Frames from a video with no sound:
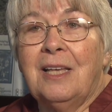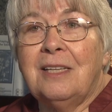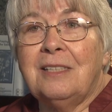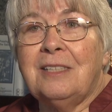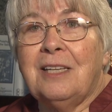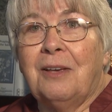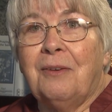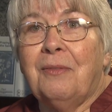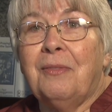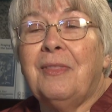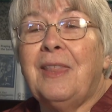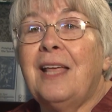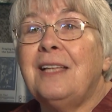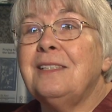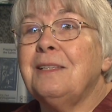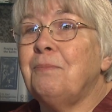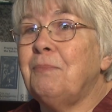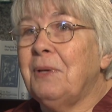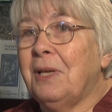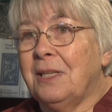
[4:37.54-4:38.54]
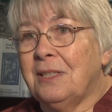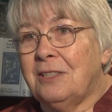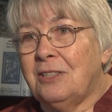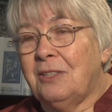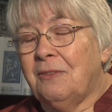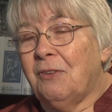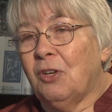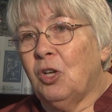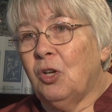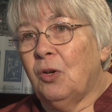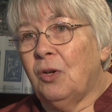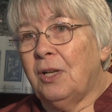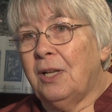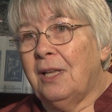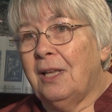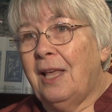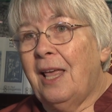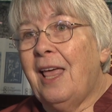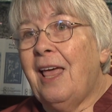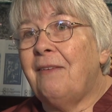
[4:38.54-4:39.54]
So that's the biggest difficulty,
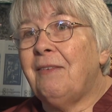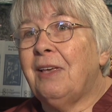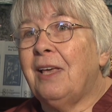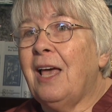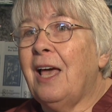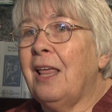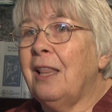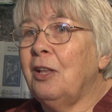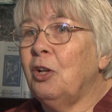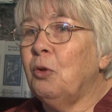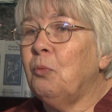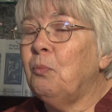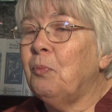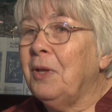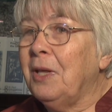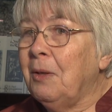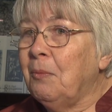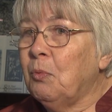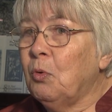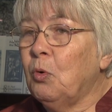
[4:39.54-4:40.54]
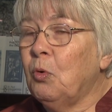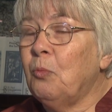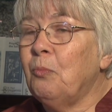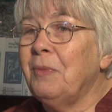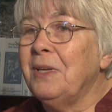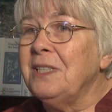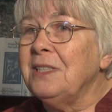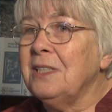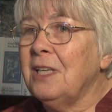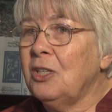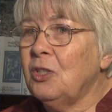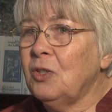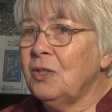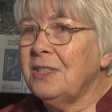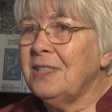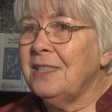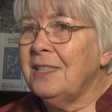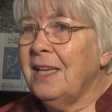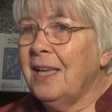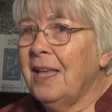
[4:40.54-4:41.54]
having other people
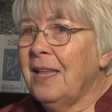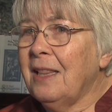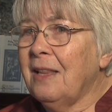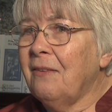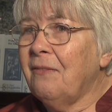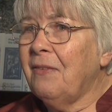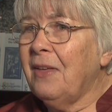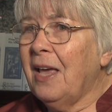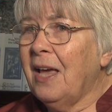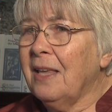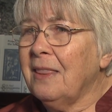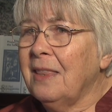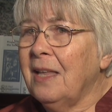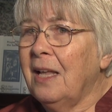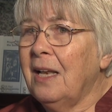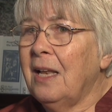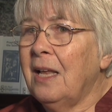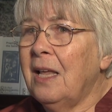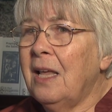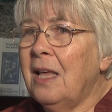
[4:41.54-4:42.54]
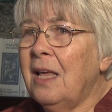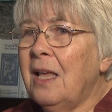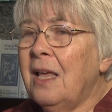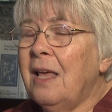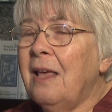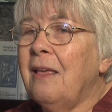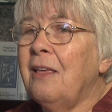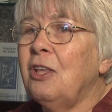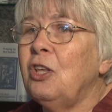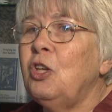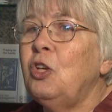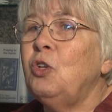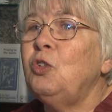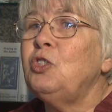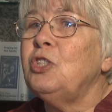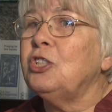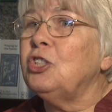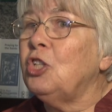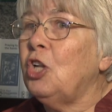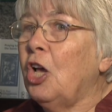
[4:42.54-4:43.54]
misunderstand the fact that you
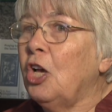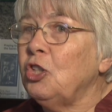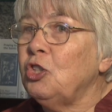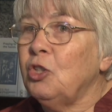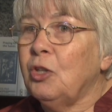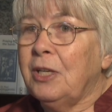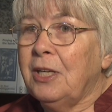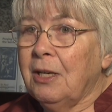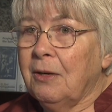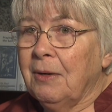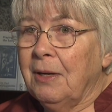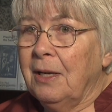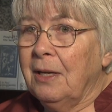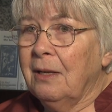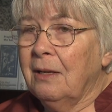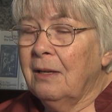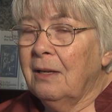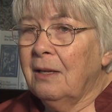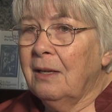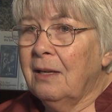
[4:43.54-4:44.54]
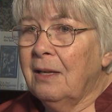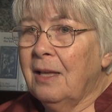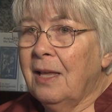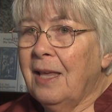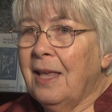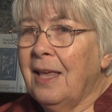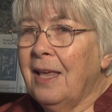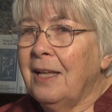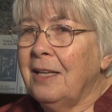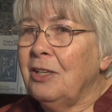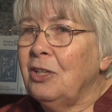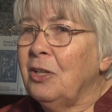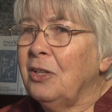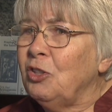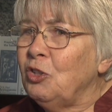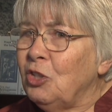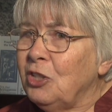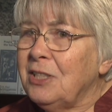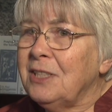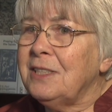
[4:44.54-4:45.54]
just lost your hearing and
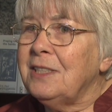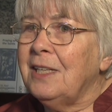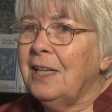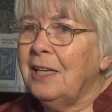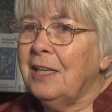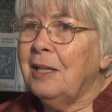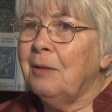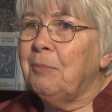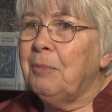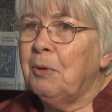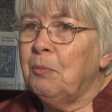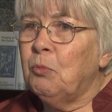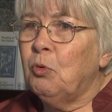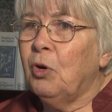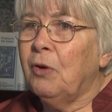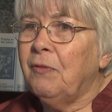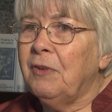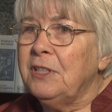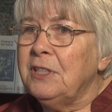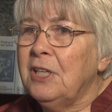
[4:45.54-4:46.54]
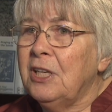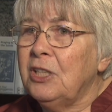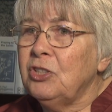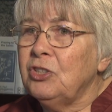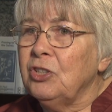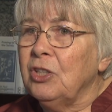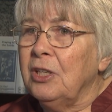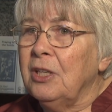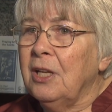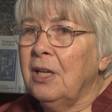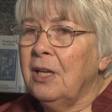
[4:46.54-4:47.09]
you just need a little bit more of attention.